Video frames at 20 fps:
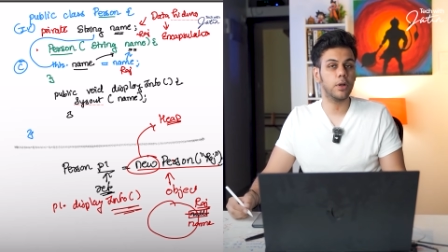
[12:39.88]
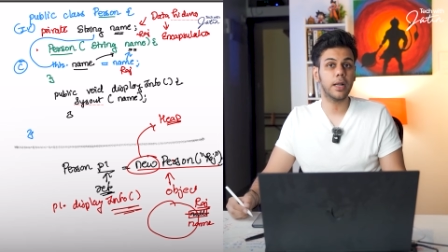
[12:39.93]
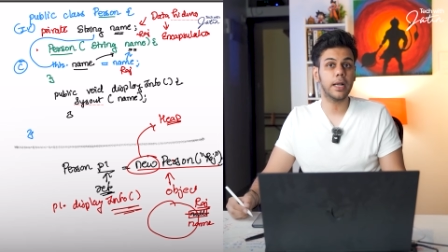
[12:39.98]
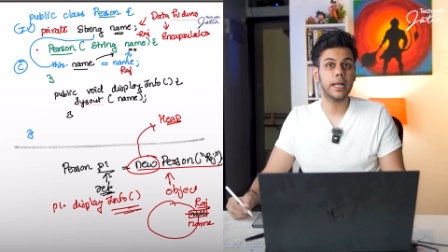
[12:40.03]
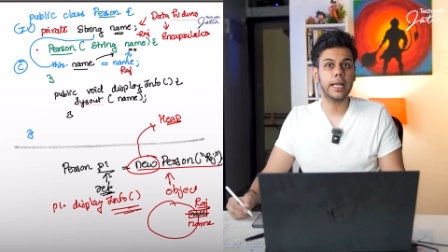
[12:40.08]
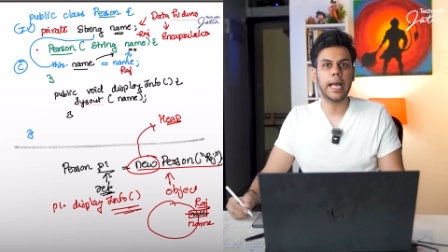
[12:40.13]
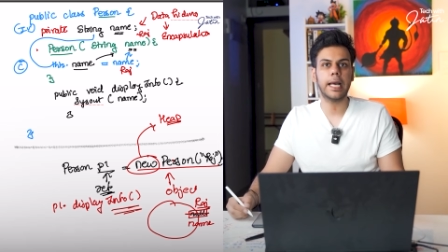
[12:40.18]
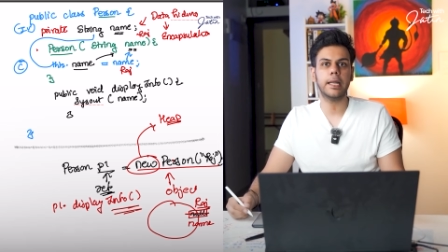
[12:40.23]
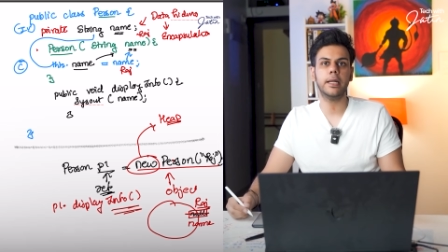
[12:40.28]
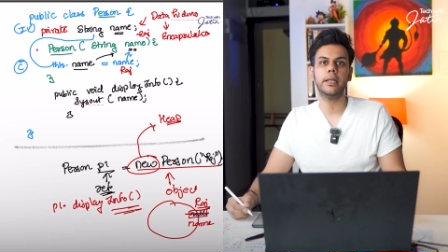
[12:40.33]

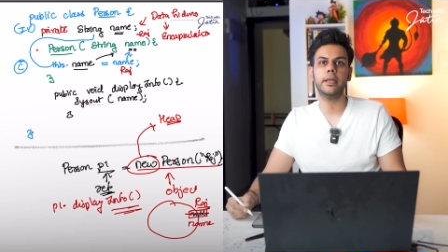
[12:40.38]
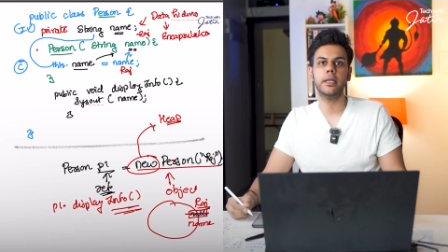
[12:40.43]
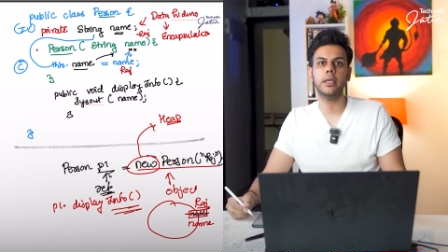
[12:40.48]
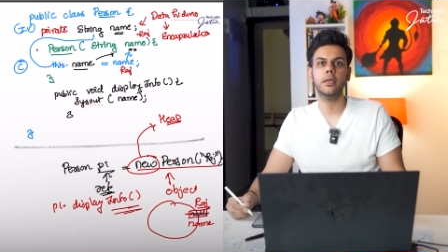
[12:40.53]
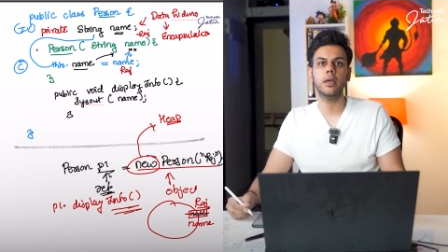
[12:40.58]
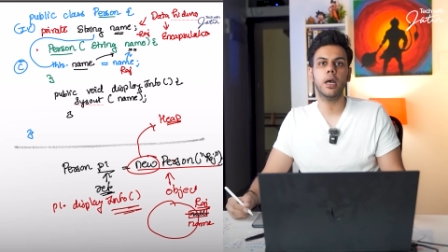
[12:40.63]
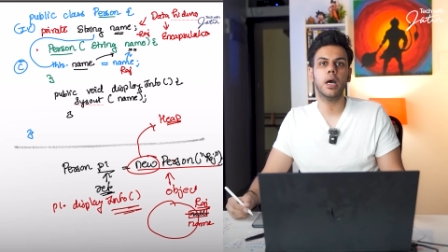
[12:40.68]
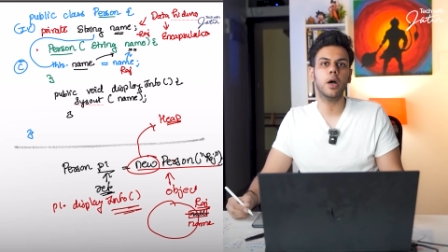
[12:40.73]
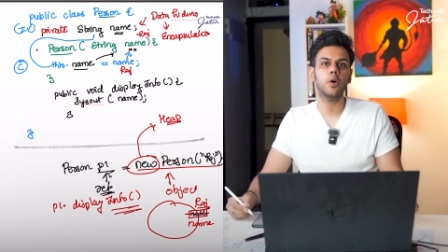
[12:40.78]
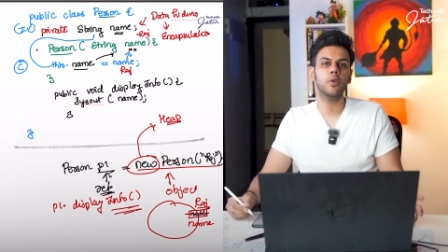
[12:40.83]

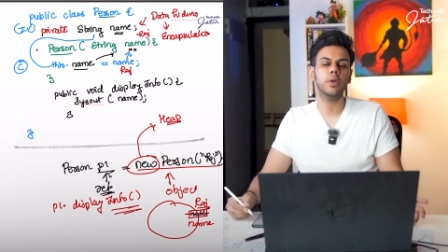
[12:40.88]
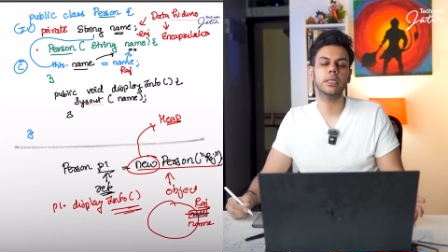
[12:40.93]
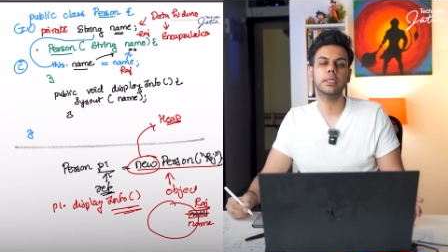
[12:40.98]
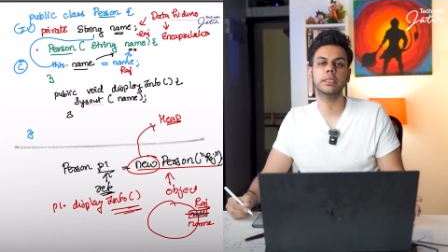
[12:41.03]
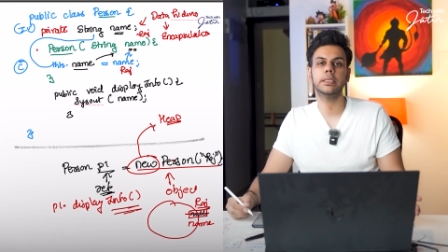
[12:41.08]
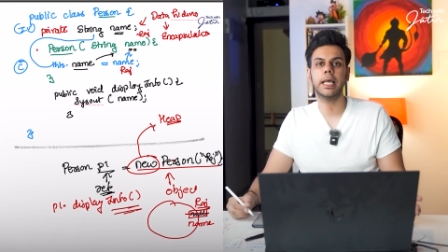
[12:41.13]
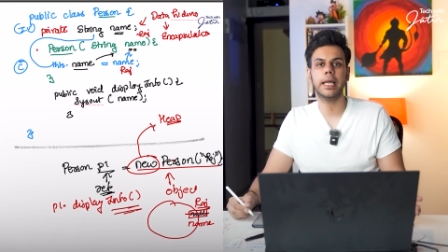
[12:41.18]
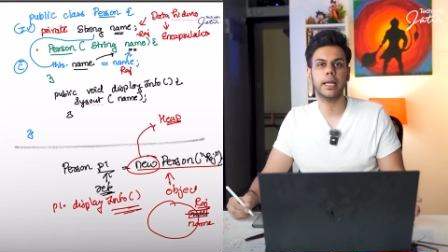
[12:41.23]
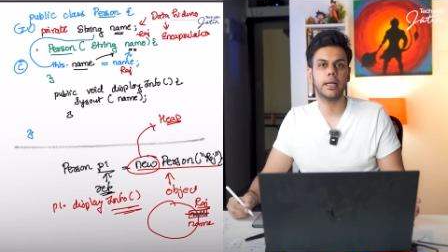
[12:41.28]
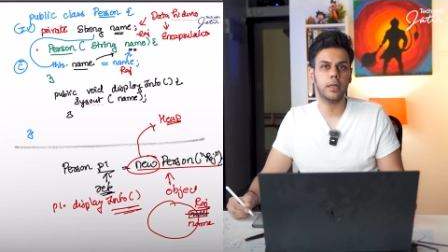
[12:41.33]
clarity how
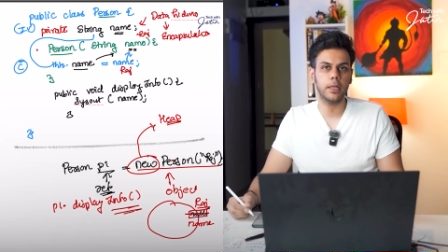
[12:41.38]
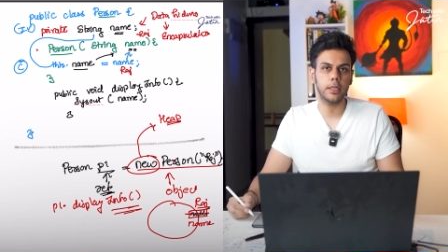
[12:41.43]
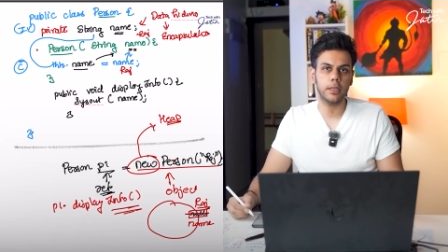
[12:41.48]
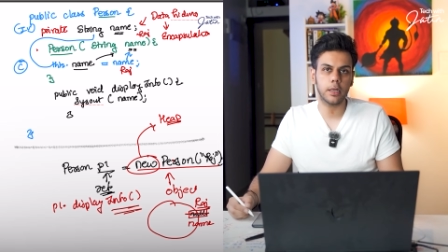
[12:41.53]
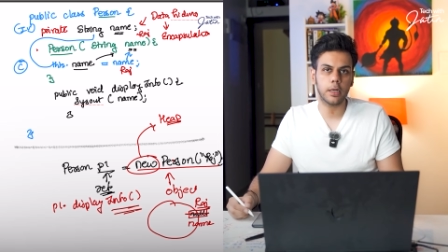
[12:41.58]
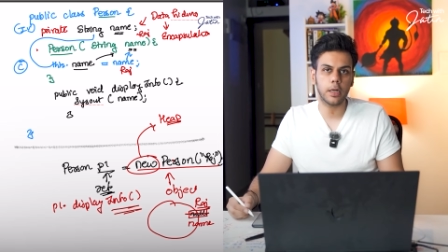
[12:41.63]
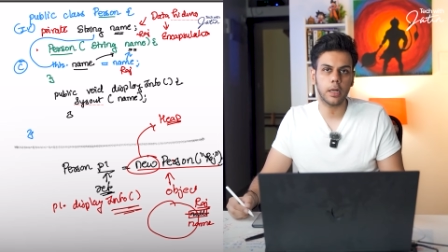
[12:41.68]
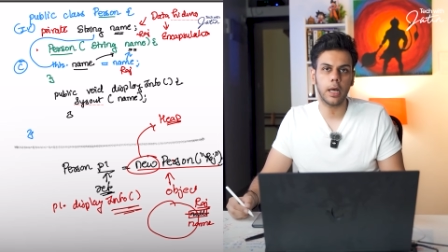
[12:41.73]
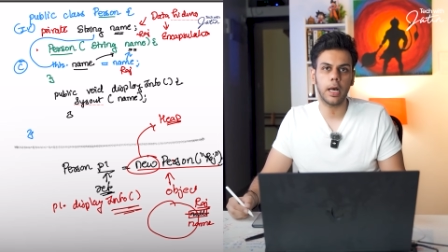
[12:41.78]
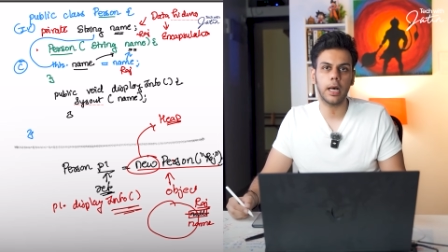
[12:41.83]
exactly
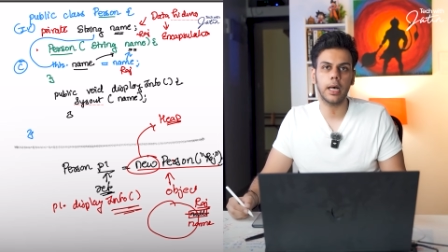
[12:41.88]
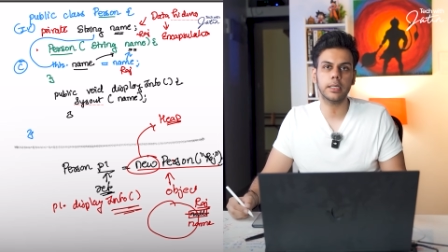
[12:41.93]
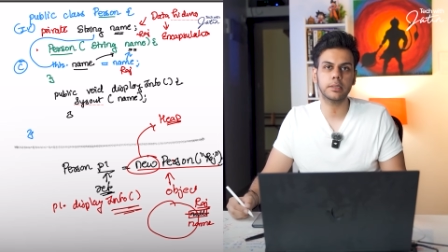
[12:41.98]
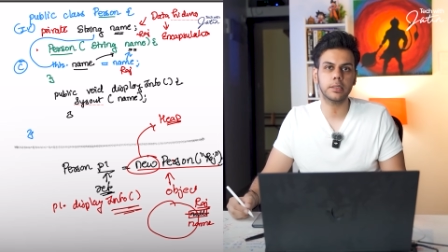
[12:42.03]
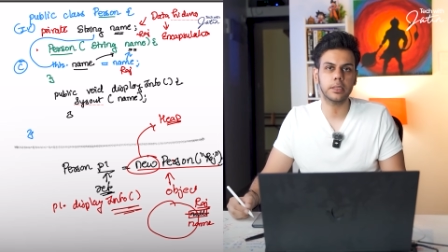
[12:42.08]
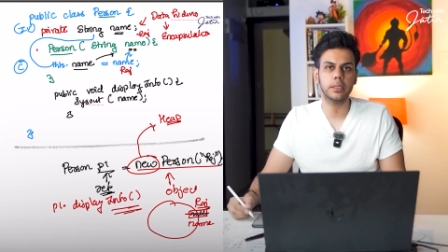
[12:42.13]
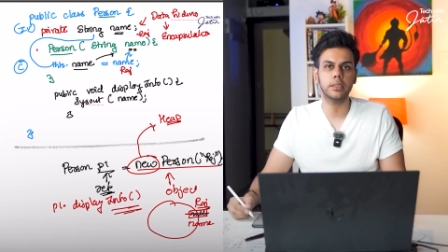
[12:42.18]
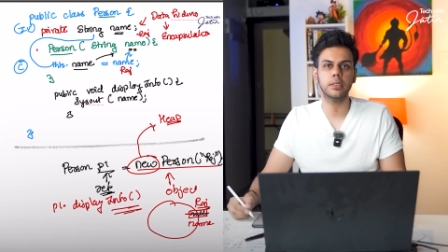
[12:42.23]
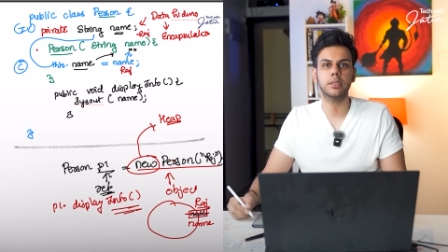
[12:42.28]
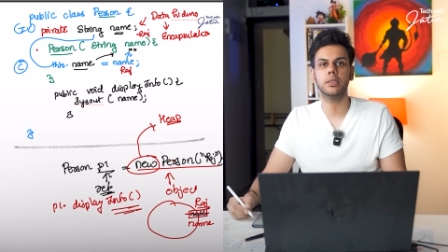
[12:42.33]
the
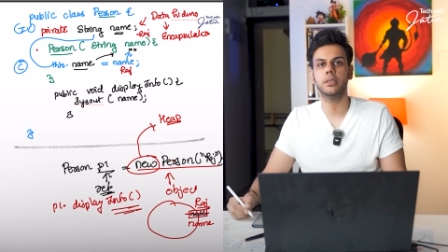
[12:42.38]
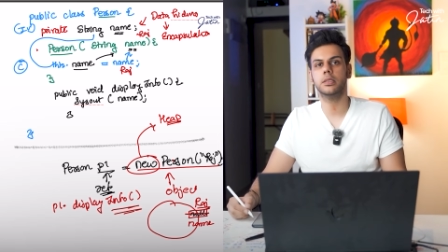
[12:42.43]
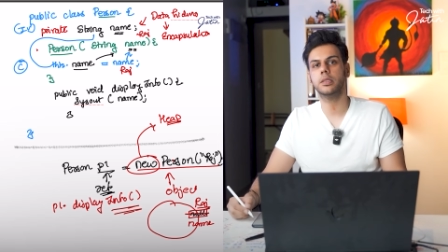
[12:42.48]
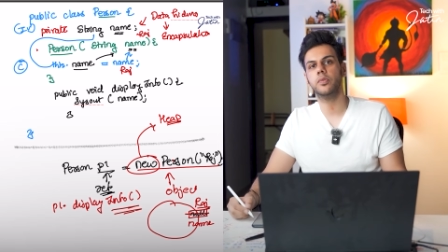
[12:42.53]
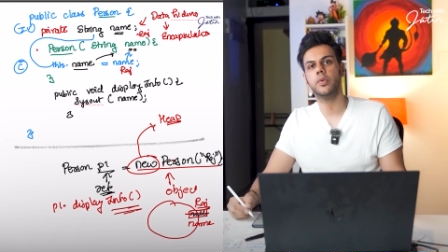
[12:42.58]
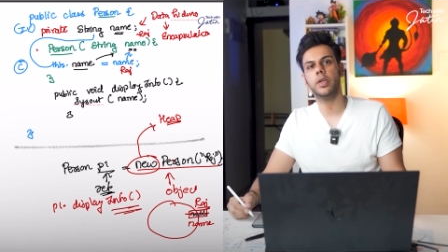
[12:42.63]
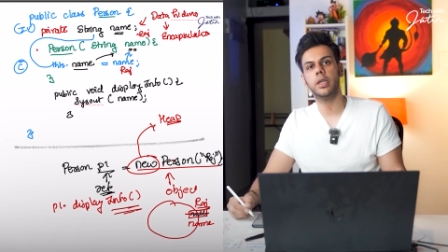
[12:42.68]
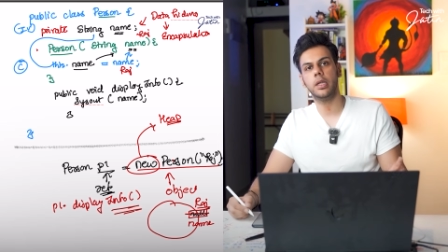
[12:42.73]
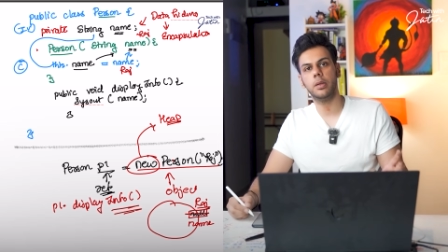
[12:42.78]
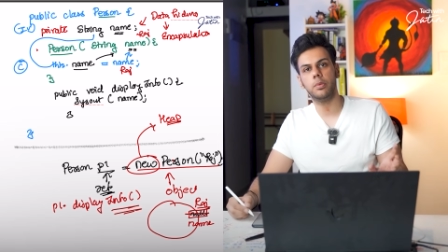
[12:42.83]
class, instance
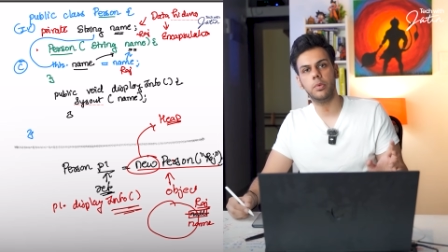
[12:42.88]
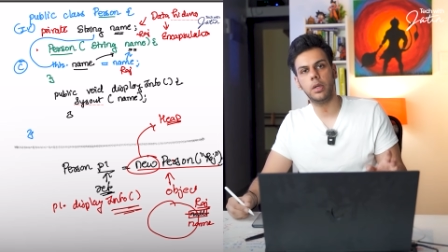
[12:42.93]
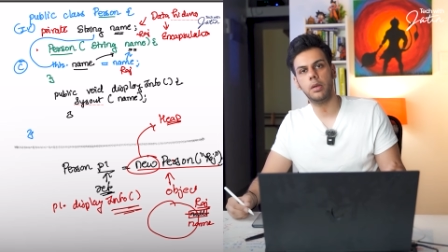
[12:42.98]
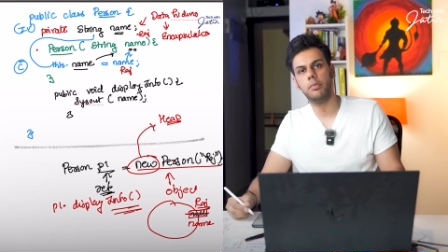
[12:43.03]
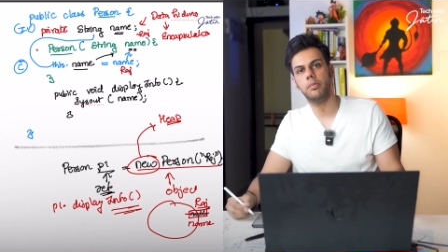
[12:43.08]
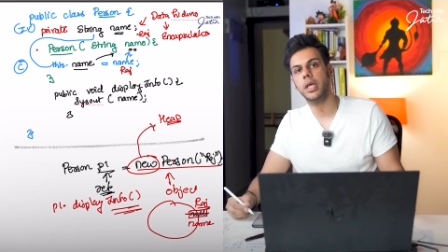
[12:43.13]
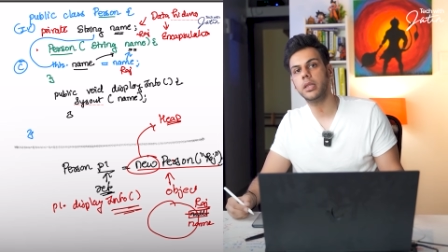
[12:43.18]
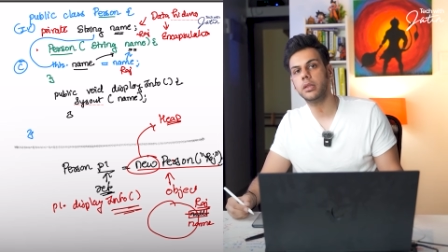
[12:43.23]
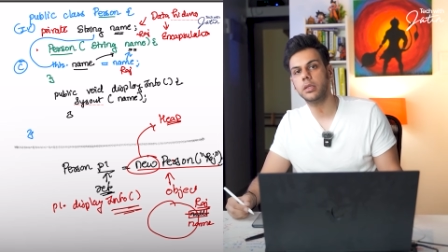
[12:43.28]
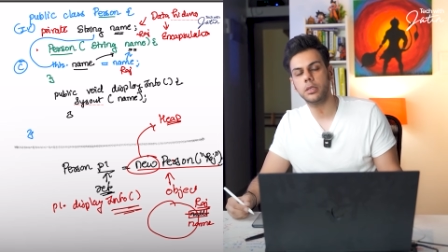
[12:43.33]
variable,
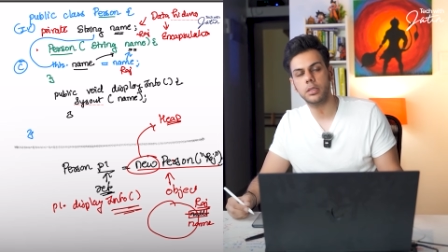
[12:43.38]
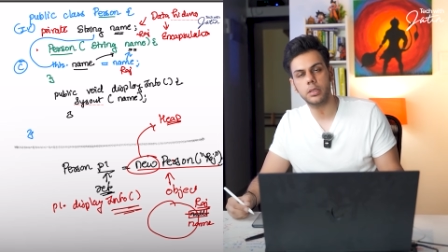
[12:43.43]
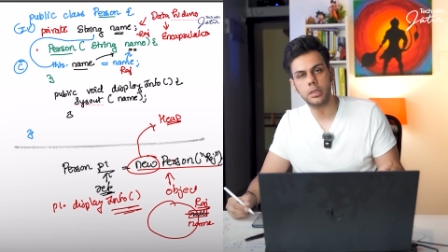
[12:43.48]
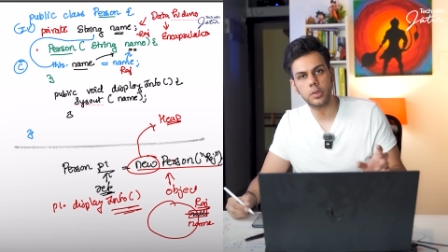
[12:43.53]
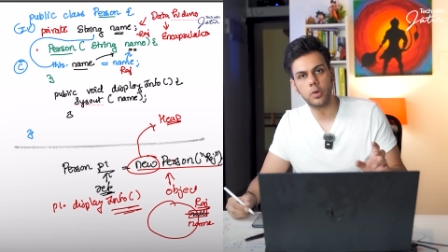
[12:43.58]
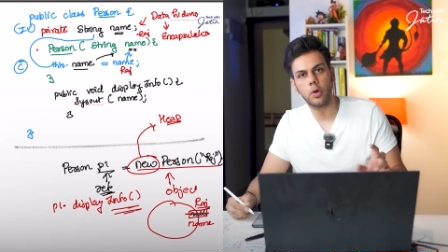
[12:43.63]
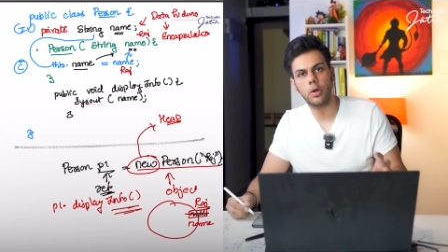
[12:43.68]
methods,